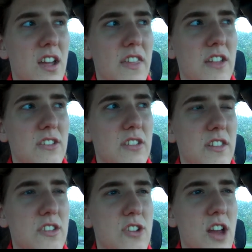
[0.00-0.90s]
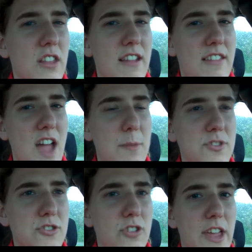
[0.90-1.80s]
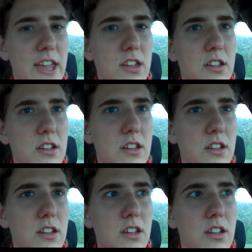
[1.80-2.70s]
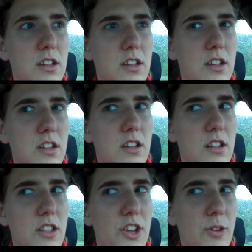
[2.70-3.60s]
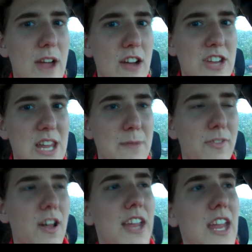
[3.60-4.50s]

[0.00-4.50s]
and then you, and then you kind of like stop and just like, look around and you keep vlogging.